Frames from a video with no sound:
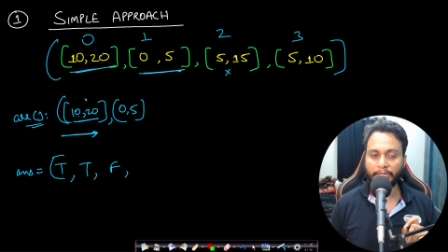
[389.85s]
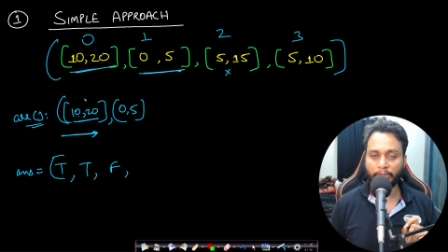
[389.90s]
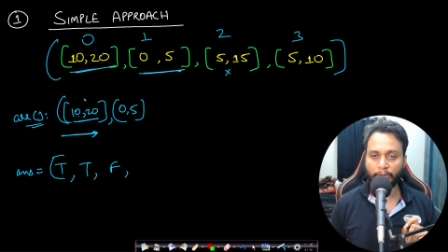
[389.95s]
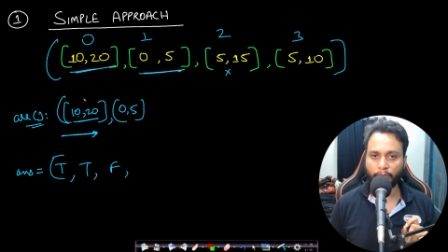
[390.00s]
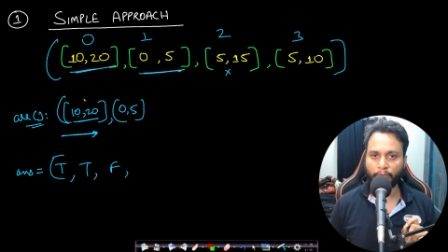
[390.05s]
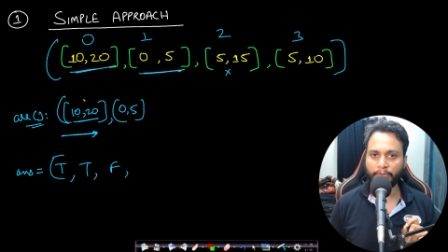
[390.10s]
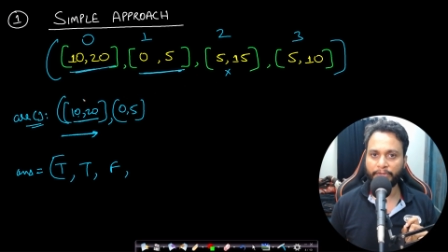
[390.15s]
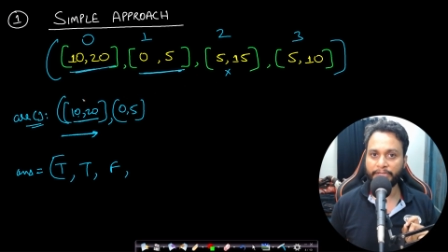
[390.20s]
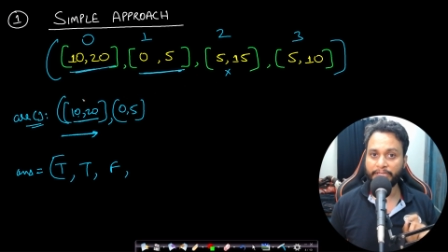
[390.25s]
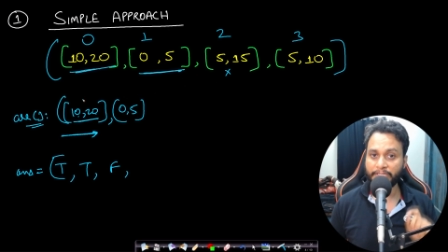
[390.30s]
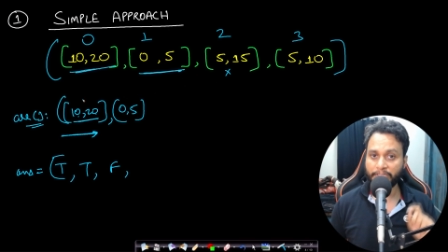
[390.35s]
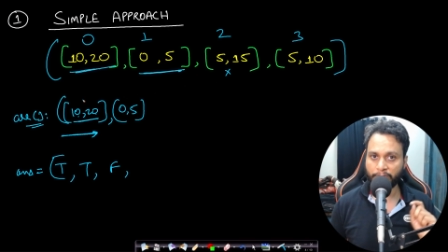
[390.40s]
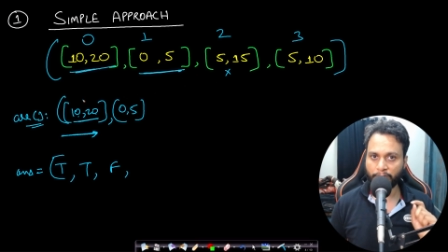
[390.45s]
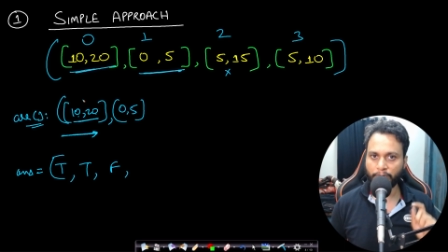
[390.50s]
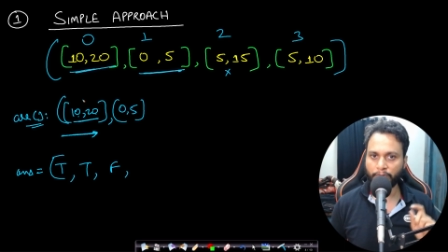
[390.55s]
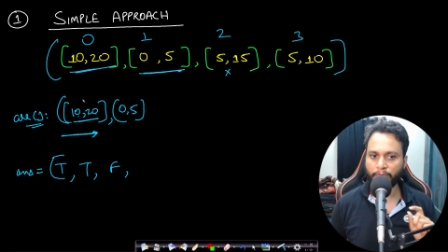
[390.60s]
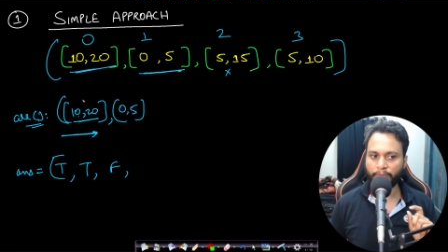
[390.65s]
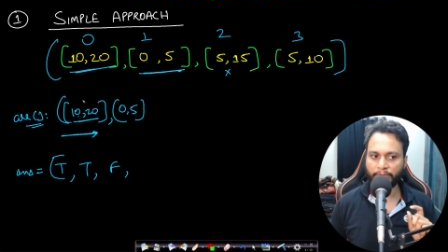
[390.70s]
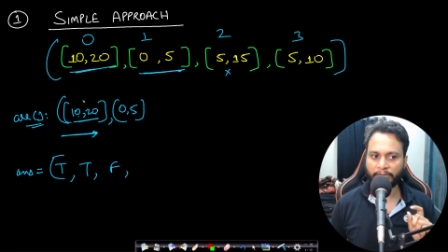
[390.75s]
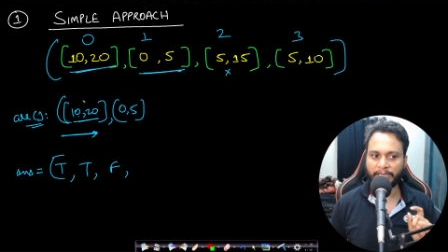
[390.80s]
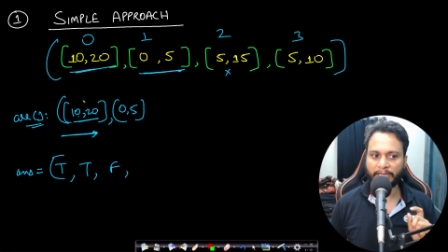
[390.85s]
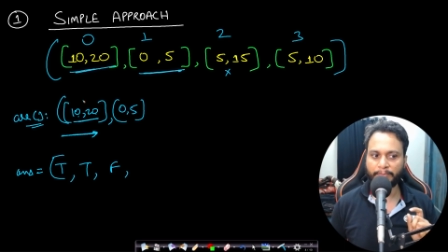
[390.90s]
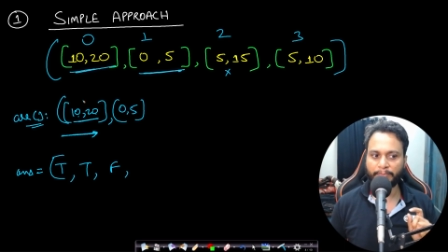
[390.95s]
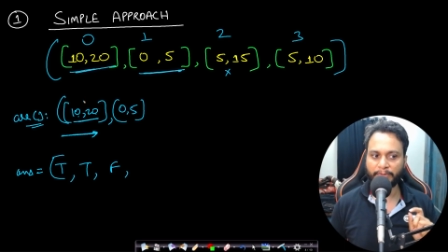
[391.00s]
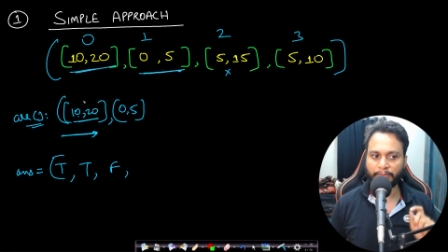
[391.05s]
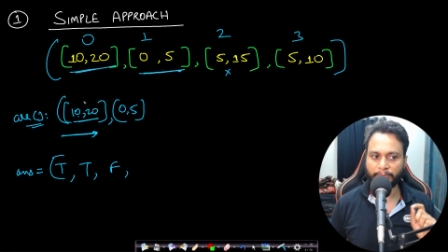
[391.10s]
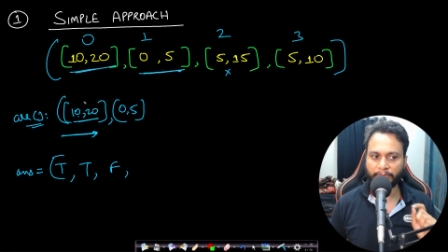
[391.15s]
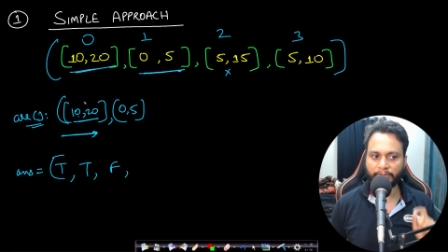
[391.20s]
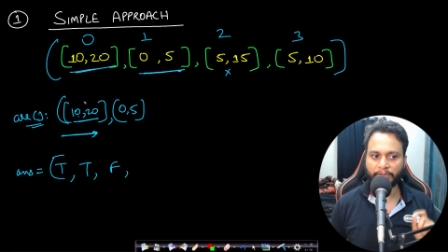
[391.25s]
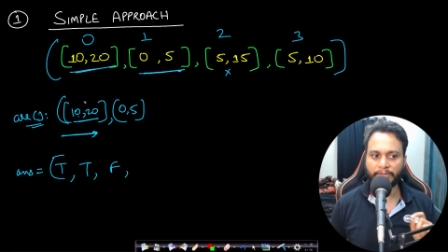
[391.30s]
No, it is not
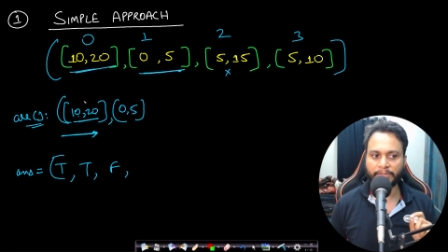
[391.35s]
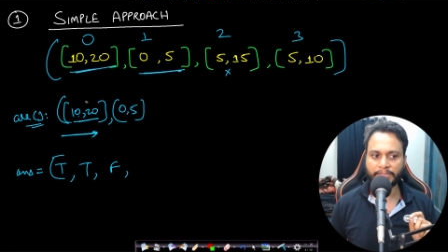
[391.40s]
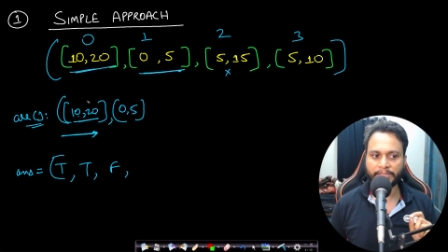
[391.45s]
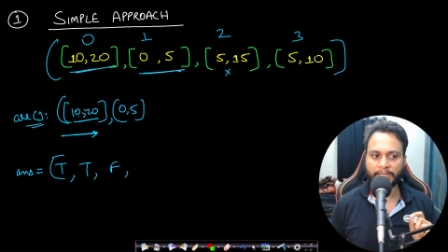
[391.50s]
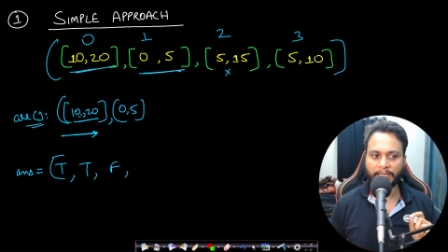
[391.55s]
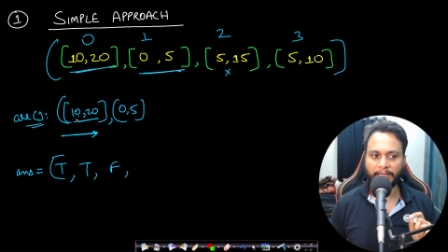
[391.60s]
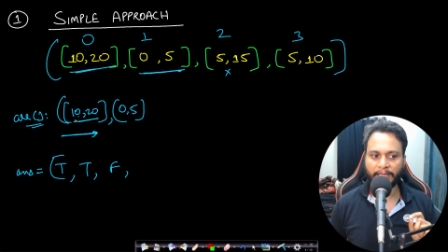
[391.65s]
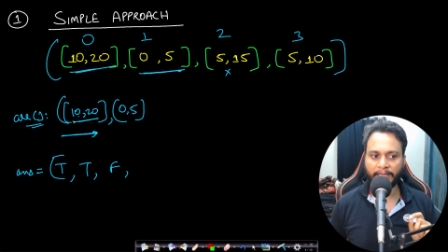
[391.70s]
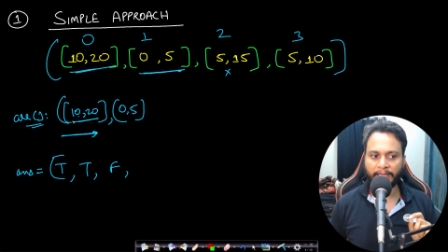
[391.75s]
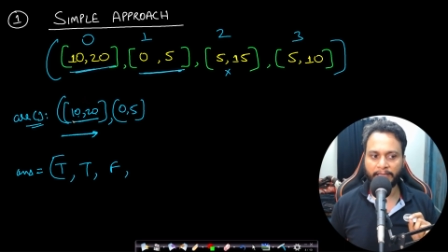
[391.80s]
overlapping because